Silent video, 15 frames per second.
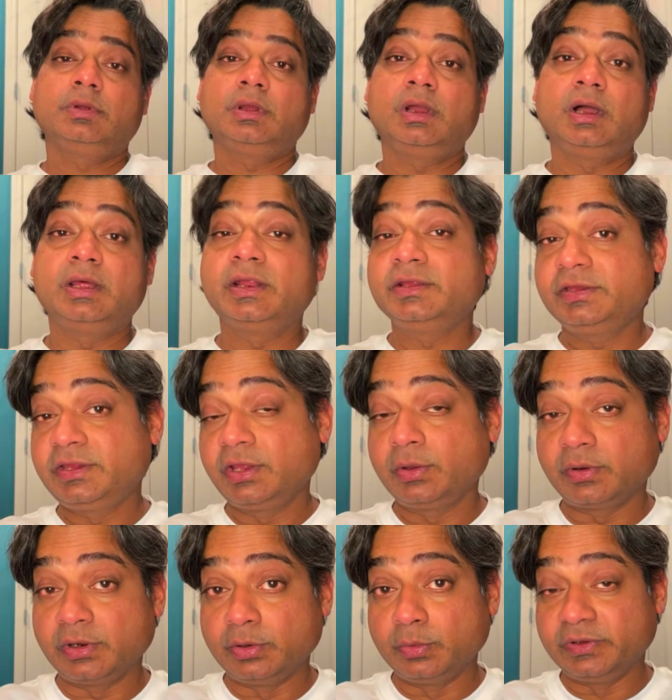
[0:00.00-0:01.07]
Another thing you
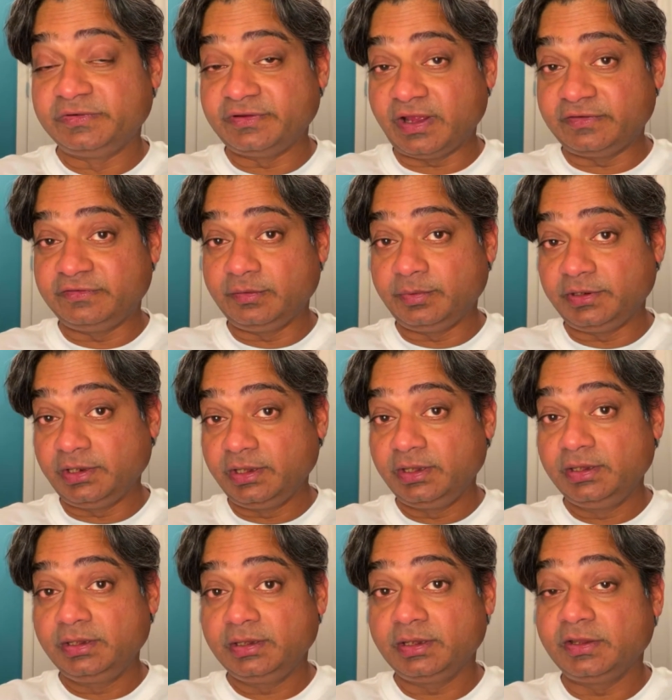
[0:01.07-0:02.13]
can do with
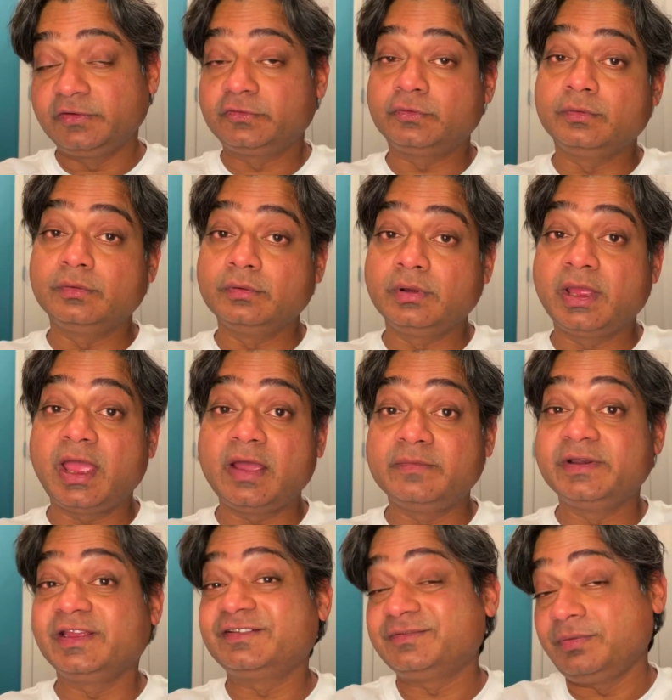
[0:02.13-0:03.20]
ChatGPT is to have
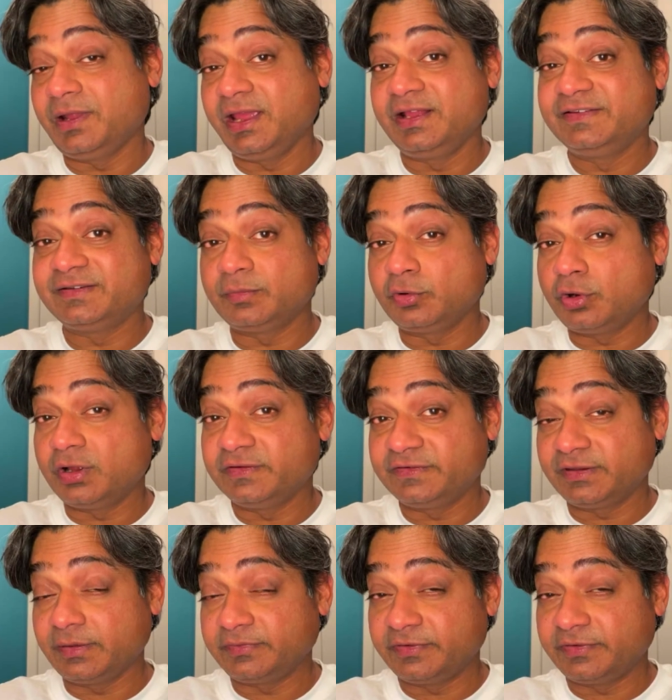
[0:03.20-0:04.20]
it explain some concepts.